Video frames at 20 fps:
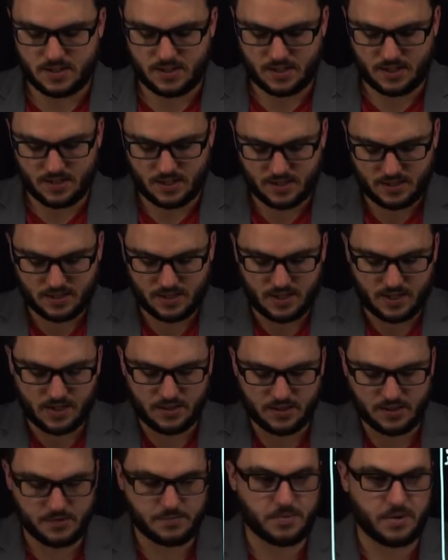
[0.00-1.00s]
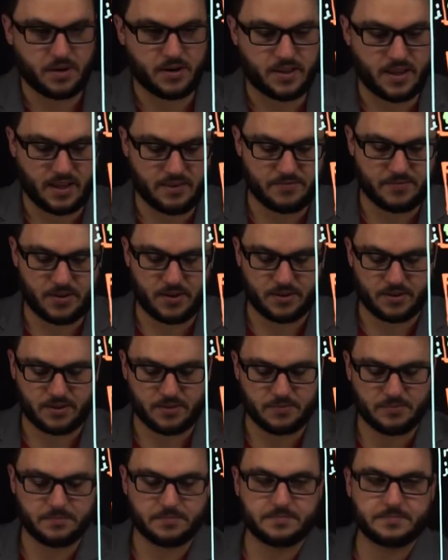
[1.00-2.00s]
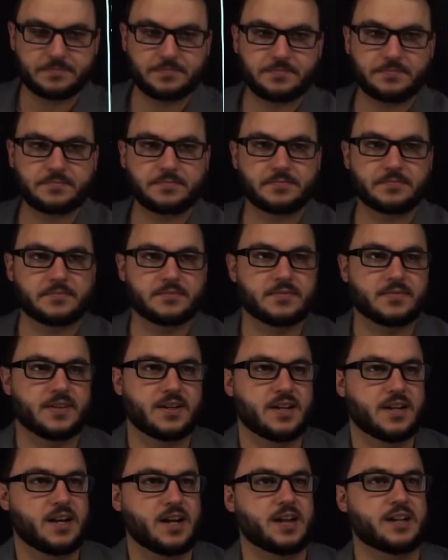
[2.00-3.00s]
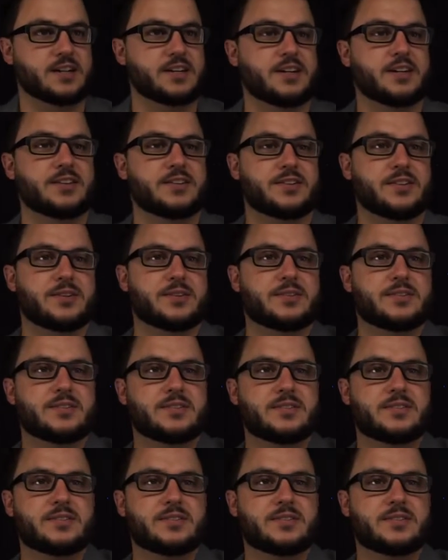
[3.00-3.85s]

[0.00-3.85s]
and the other part of that volume on another node.